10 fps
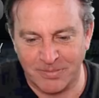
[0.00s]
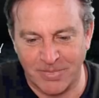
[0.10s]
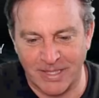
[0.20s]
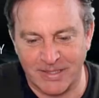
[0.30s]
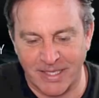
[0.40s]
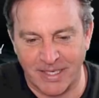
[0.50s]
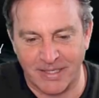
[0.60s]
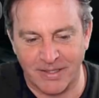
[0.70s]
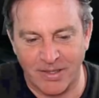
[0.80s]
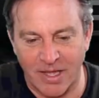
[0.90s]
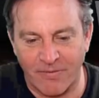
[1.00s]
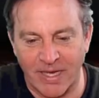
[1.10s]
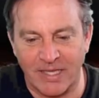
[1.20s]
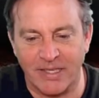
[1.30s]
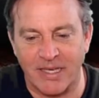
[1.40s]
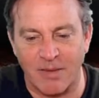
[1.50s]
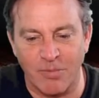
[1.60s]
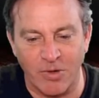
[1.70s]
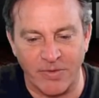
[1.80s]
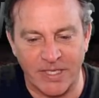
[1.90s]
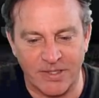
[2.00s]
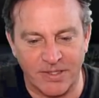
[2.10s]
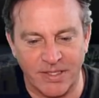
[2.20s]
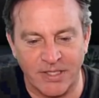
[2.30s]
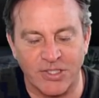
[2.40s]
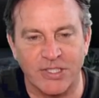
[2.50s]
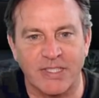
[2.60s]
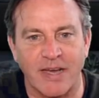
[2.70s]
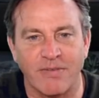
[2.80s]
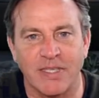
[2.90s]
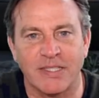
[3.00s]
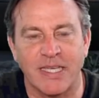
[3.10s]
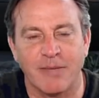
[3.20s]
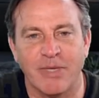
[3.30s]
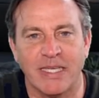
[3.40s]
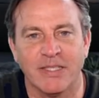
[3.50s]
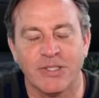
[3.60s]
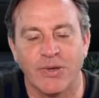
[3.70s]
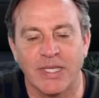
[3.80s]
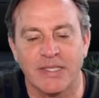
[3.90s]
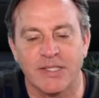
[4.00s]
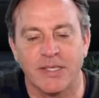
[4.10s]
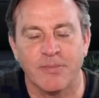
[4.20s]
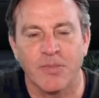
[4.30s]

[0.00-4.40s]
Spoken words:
But if I click on movies, it should definitely take me into Elysium.